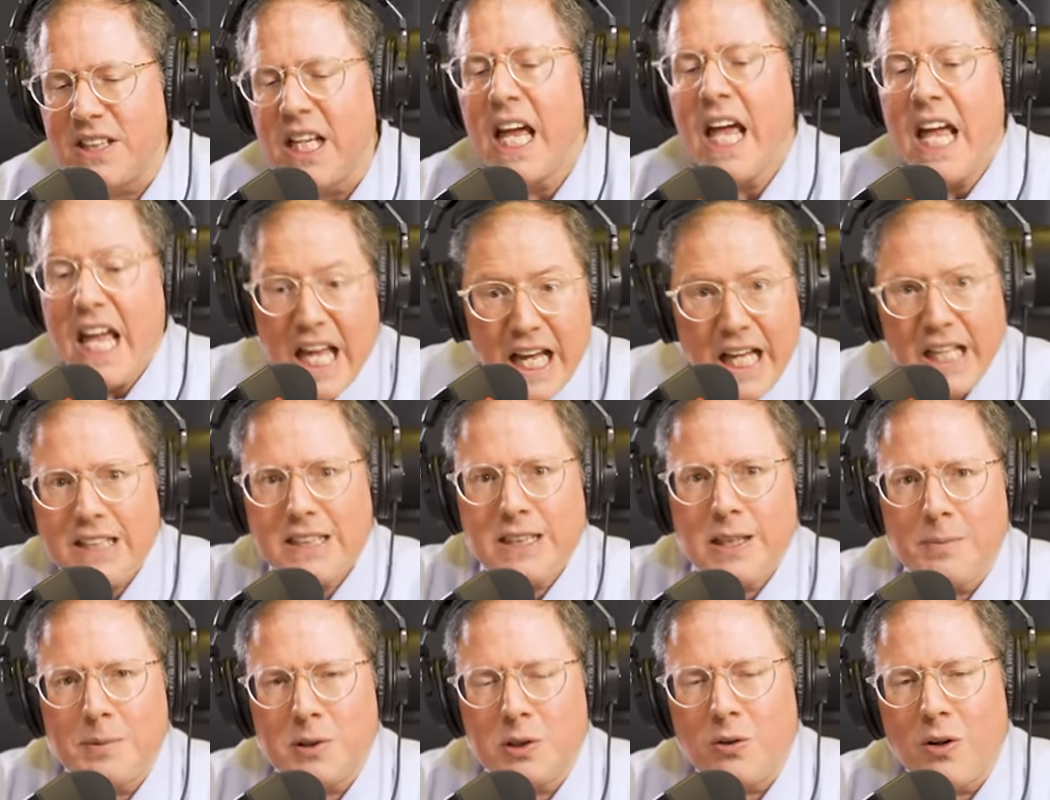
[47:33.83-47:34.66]
Hit
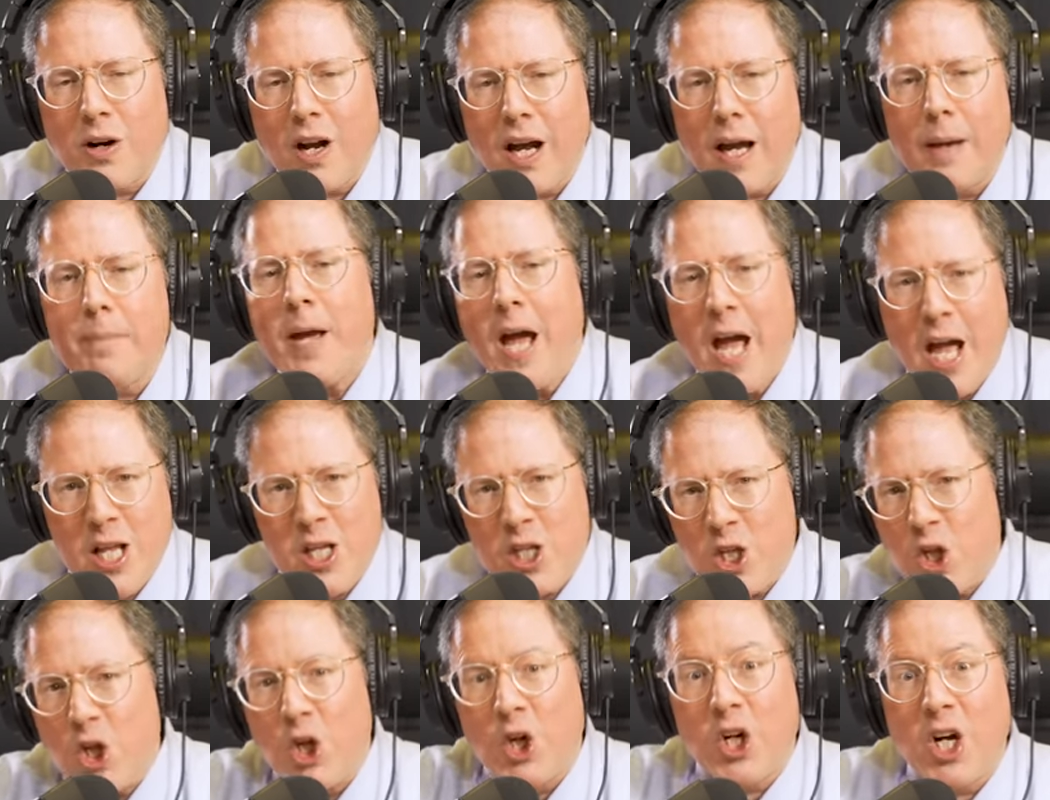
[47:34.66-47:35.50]
subscribe
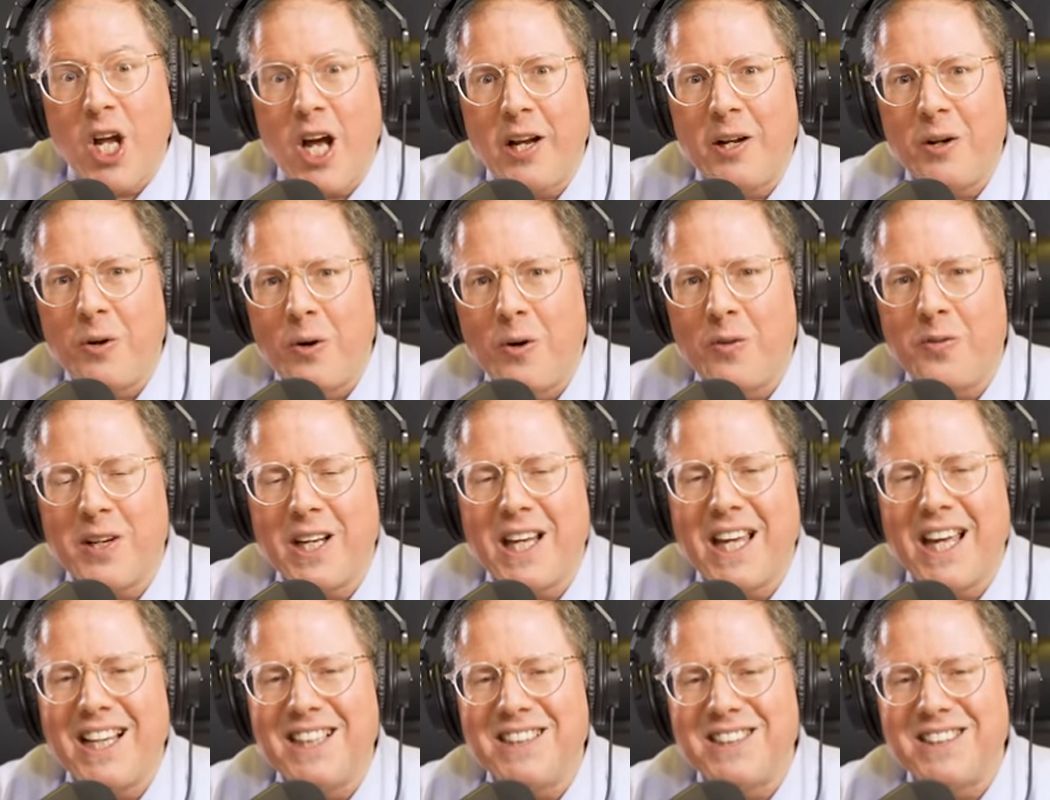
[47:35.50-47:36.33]
and turn on
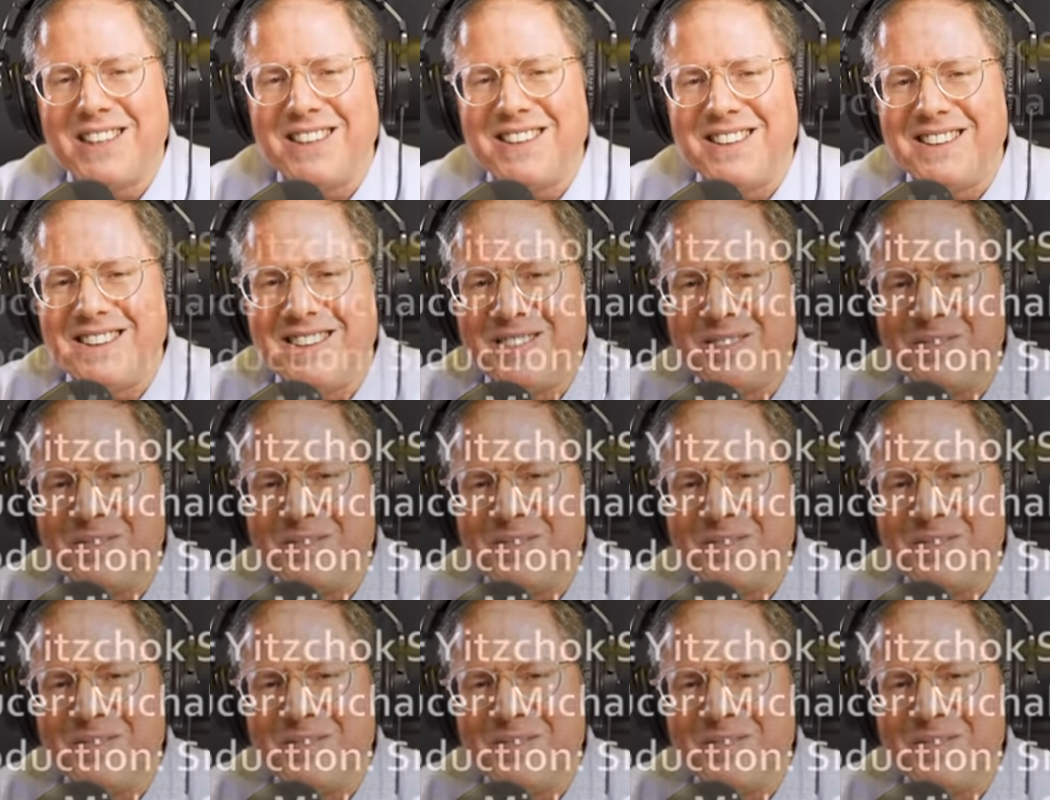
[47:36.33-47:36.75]
notifications.